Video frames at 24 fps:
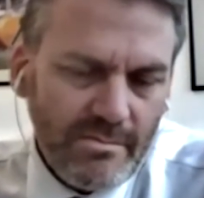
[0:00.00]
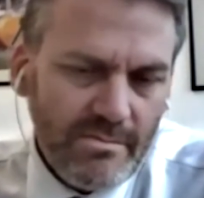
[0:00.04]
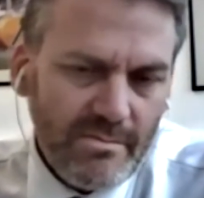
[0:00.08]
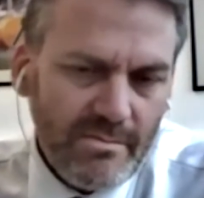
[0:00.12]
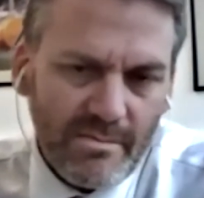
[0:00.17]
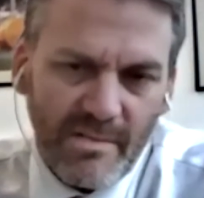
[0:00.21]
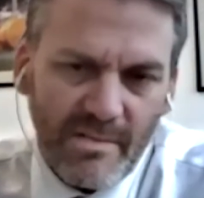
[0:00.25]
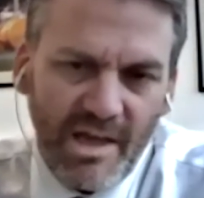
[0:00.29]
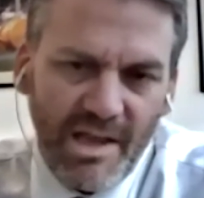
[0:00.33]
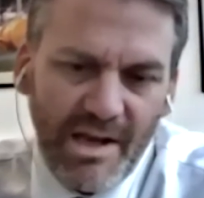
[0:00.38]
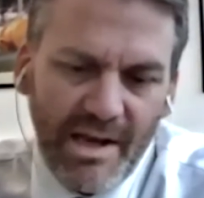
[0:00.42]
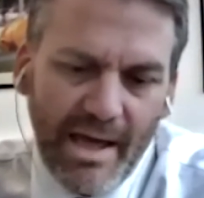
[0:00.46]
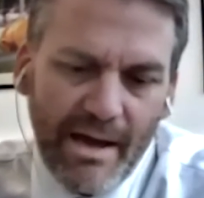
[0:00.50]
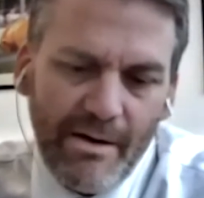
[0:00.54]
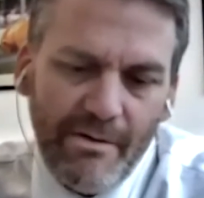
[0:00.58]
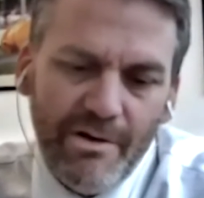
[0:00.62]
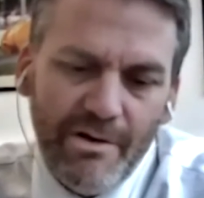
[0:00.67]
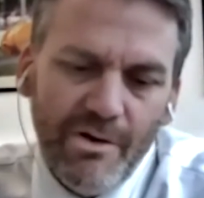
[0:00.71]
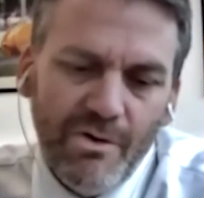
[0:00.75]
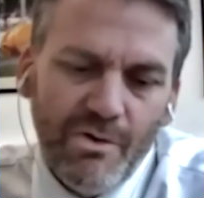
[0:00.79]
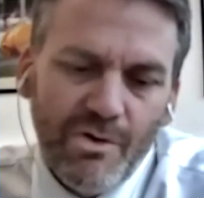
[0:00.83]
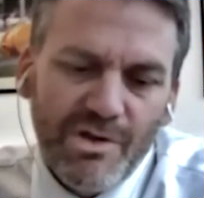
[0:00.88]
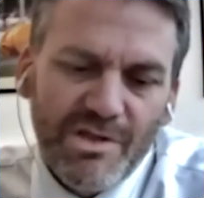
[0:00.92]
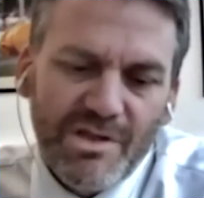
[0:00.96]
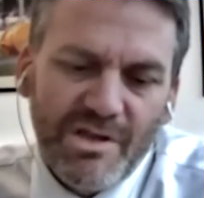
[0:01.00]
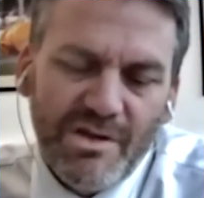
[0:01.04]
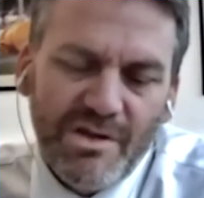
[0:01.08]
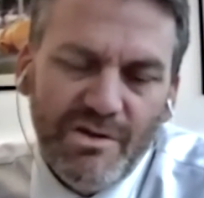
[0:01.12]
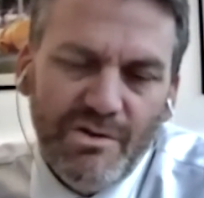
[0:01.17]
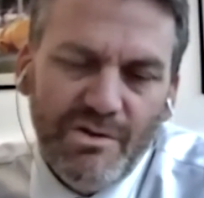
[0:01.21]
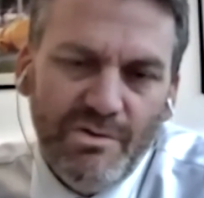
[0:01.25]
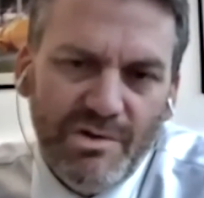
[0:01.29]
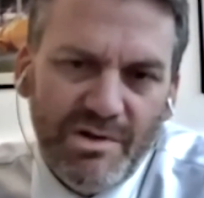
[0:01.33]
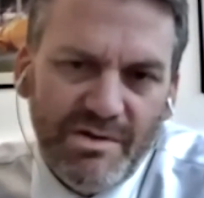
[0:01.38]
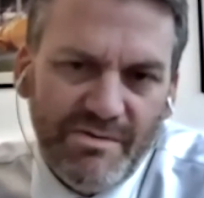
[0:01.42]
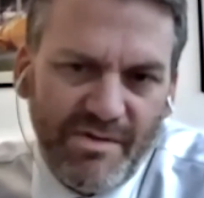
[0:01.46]
Now, in order to
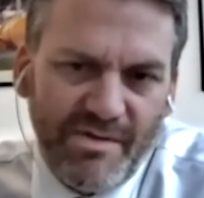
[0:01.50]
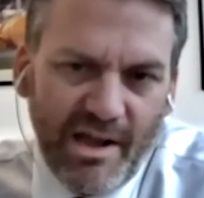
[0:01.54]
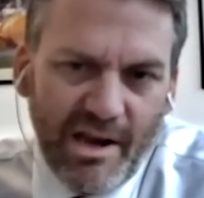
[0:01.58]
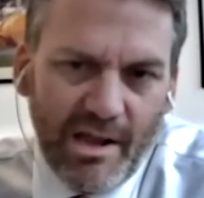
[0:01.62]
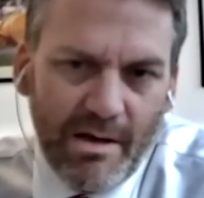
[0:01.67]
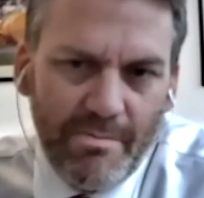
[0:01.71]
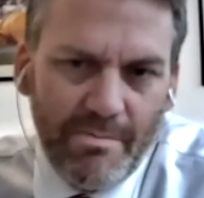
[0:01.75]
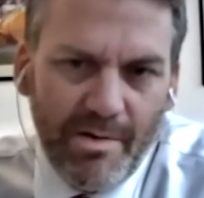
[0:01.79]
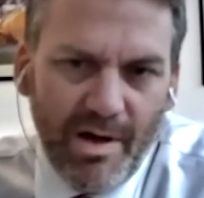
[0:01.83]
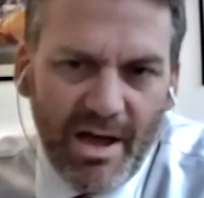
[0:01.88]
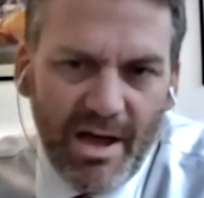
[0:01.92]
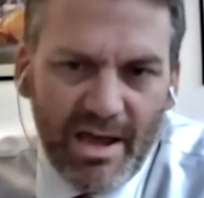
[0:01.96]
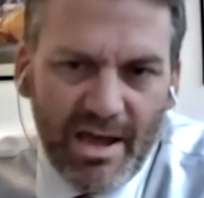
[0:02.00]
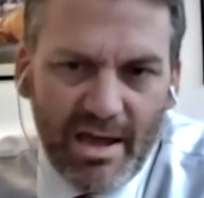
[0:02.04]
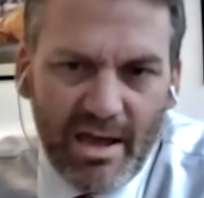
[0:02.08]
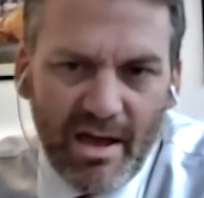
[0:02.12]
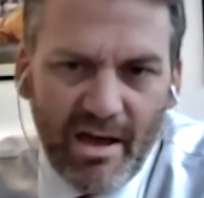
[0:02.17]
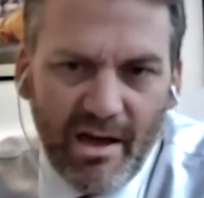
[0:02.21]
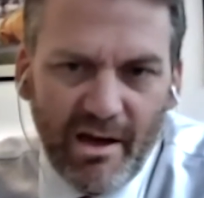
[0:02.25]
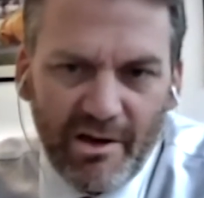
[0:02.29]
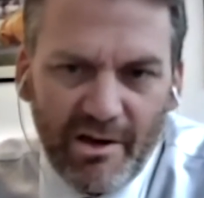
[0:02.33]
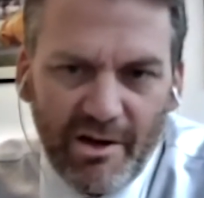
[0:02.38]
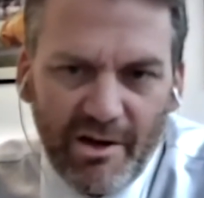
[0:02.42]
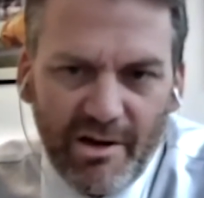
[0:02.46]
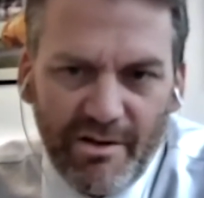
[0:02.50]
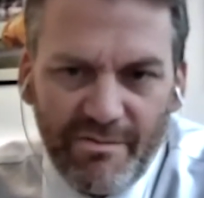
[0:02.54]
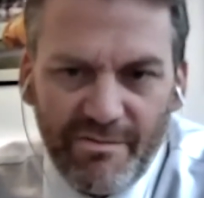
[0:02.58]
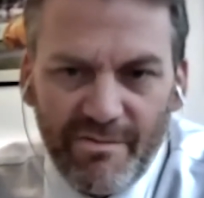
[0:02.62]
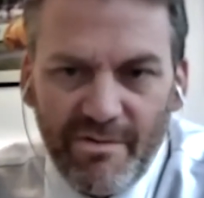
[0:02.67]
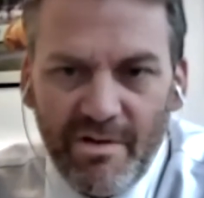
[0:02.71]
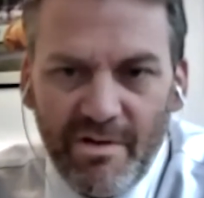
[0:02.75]
develop a kind of